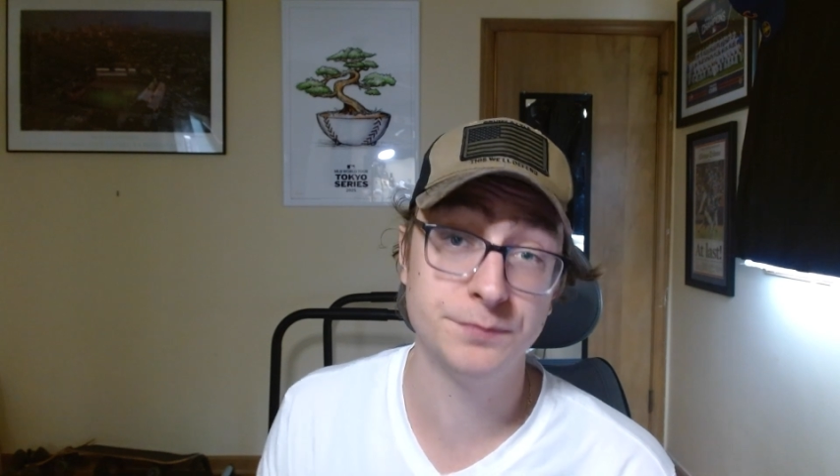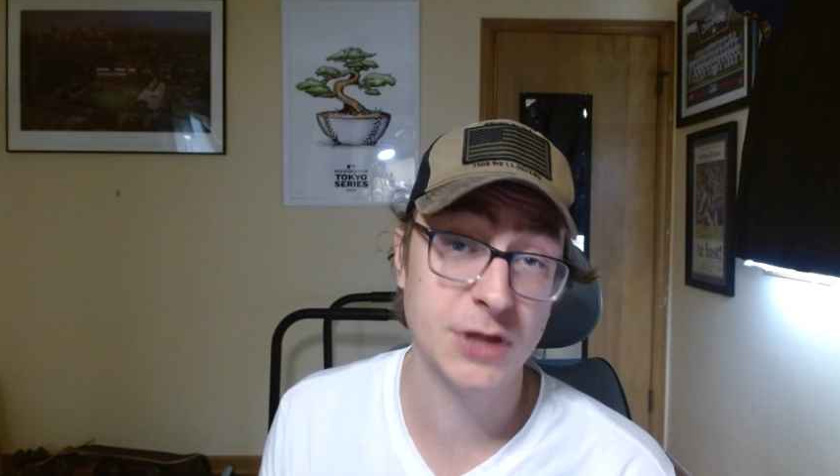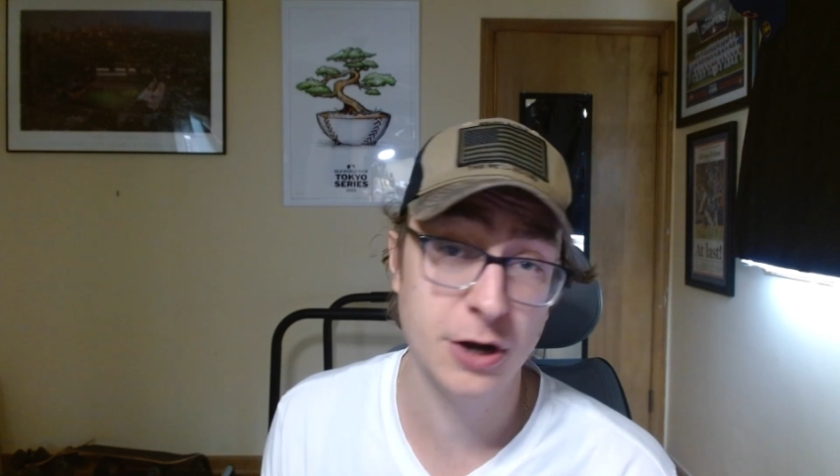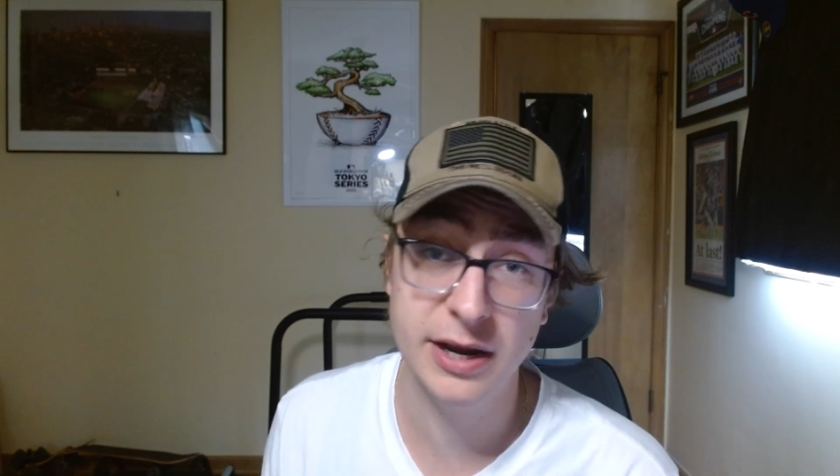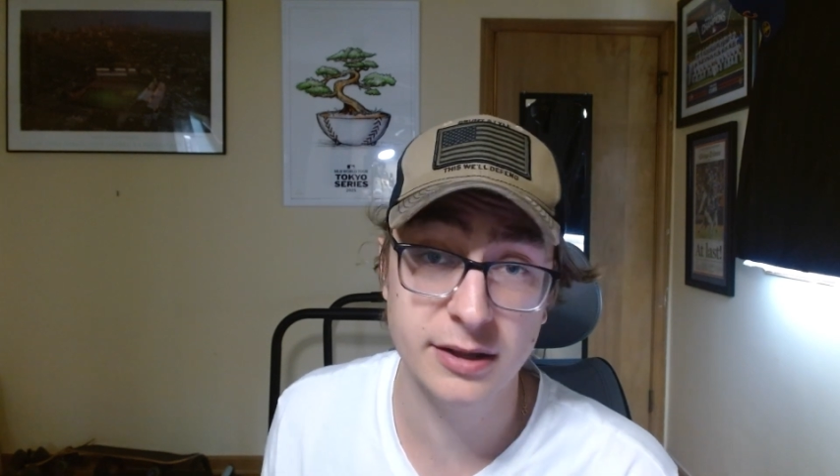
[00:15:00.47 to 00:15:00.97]

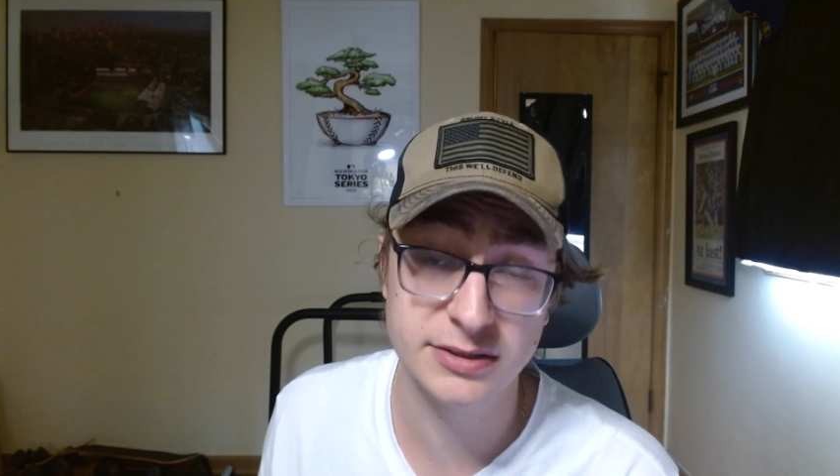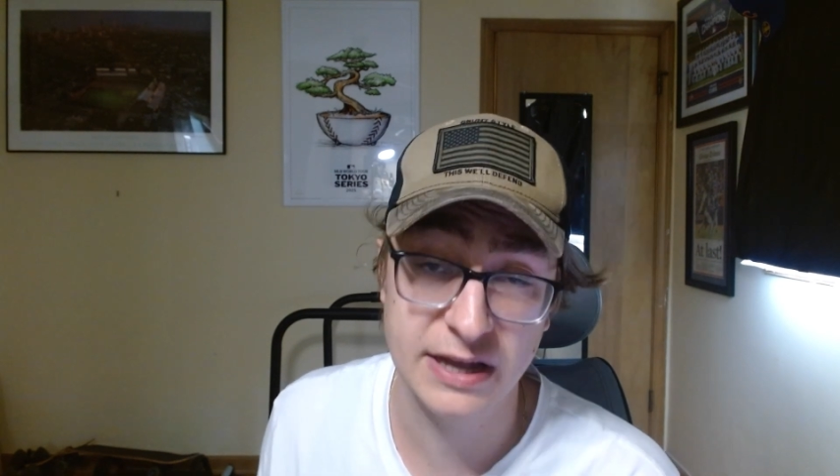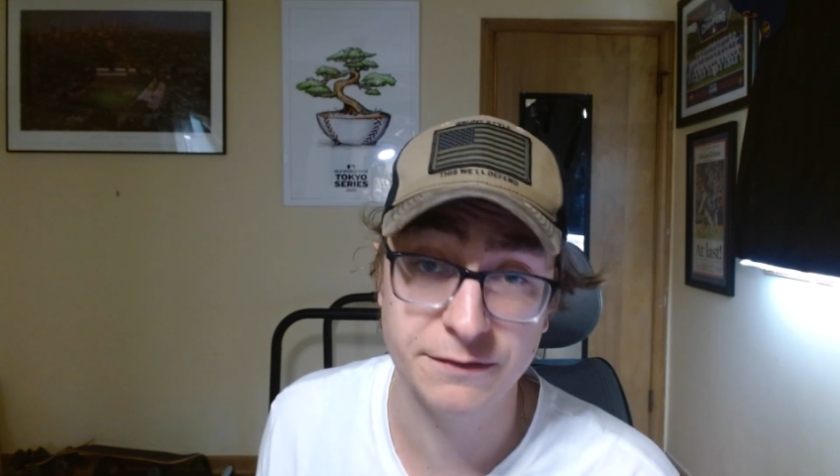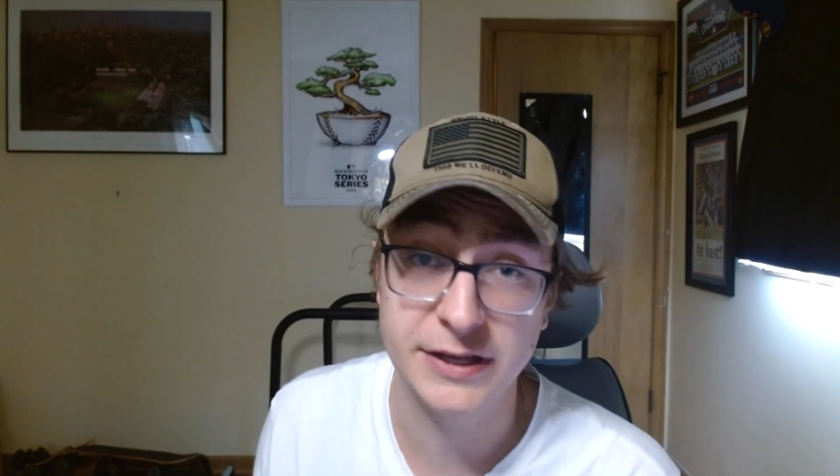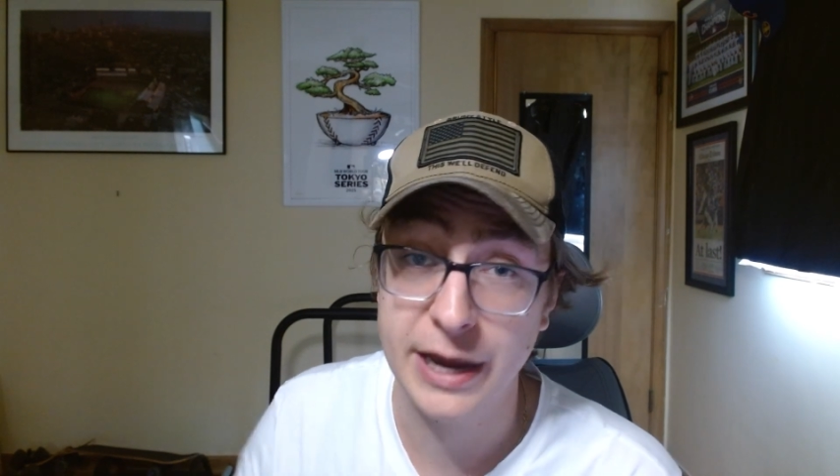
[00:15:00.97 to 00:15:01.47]
hitting has
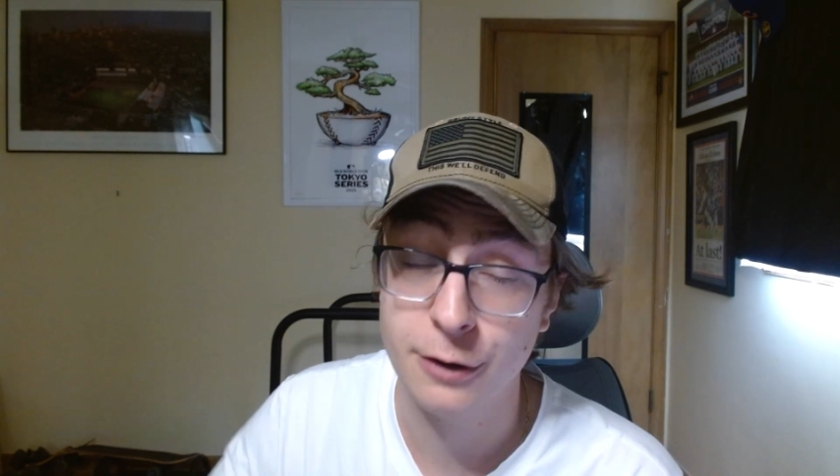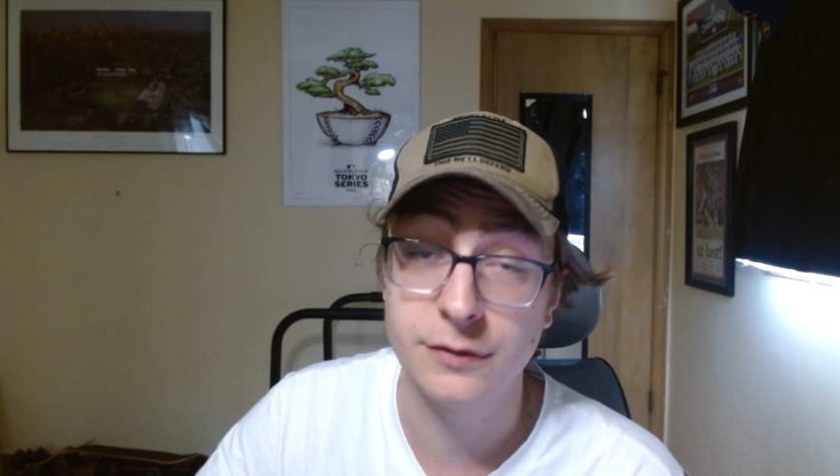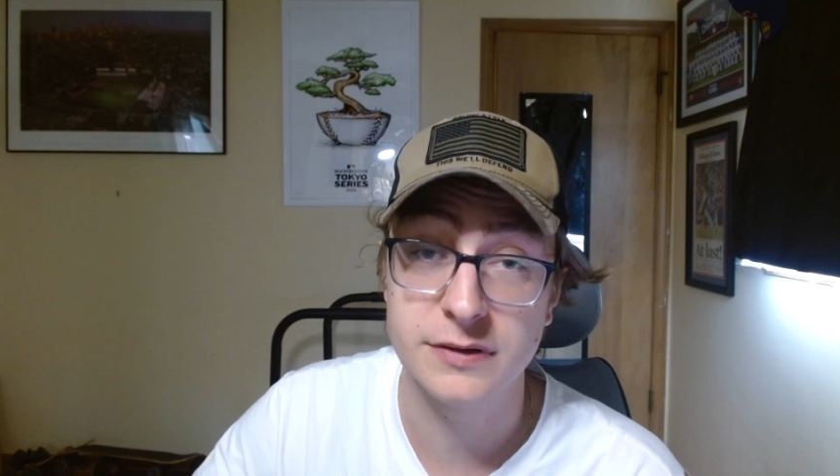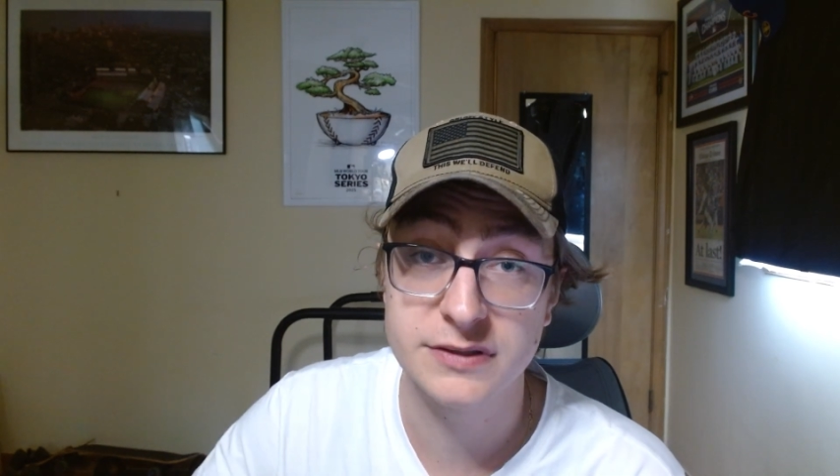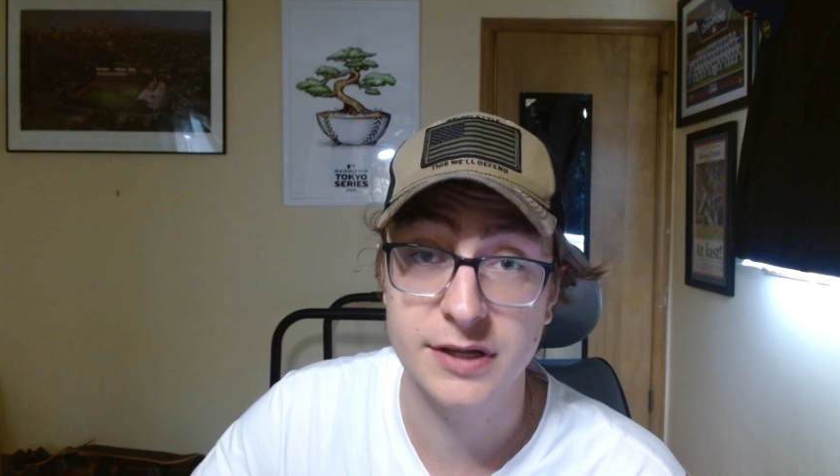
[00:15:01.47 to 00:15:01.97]
definitely
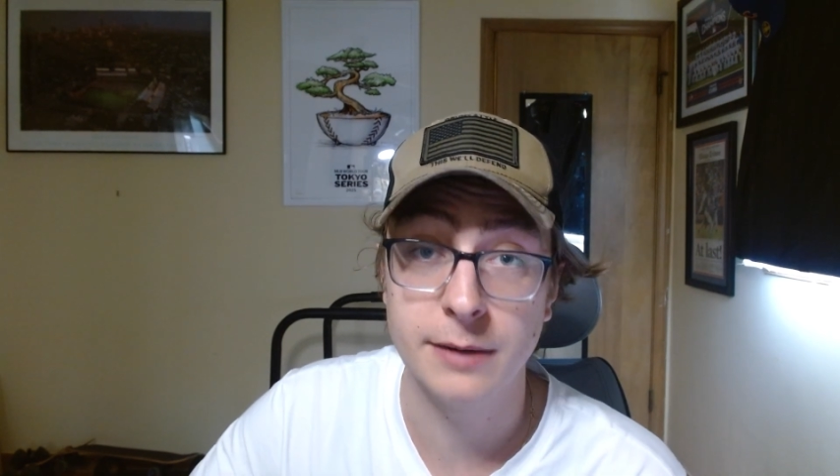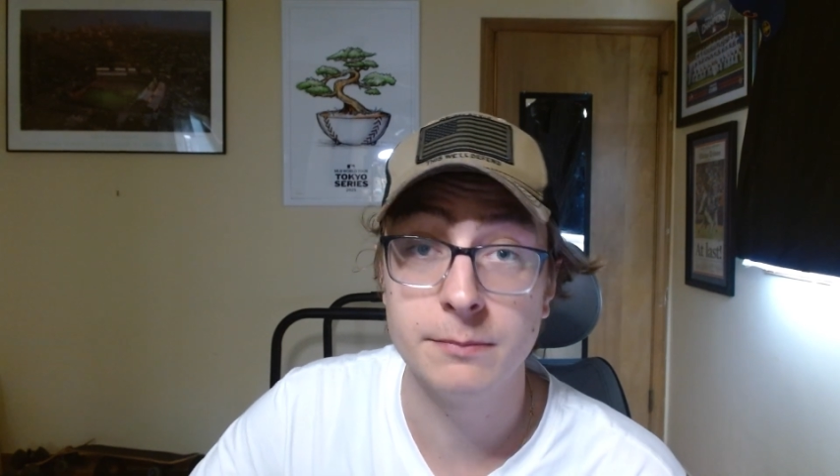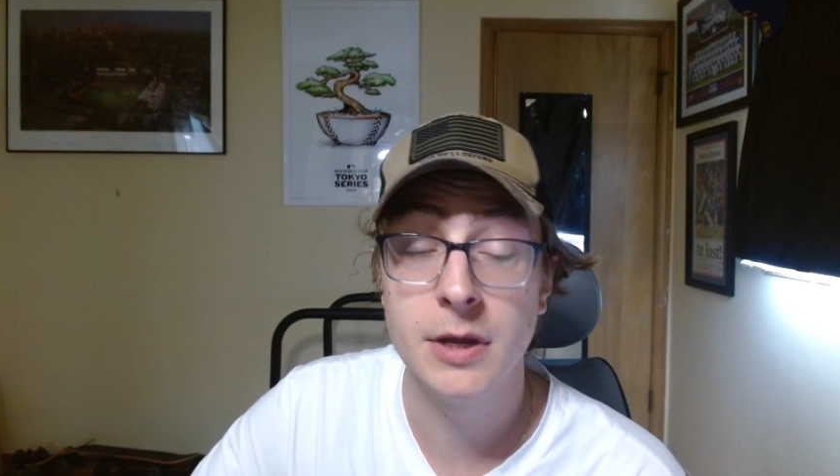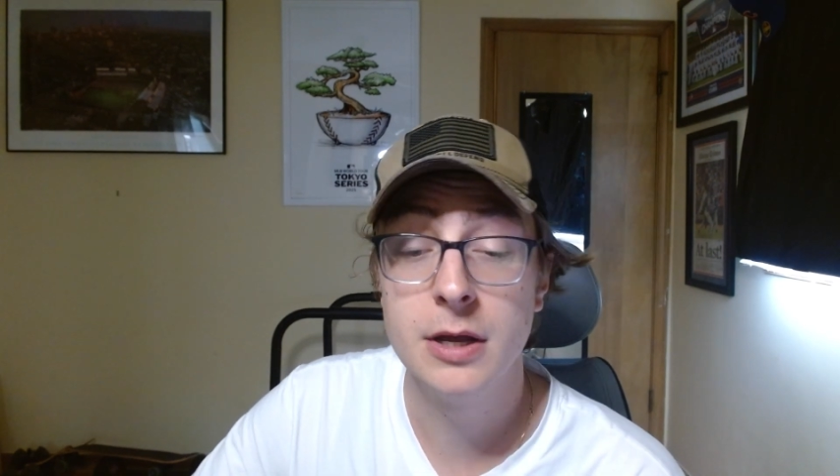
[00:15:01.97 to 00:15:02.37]
carried this team.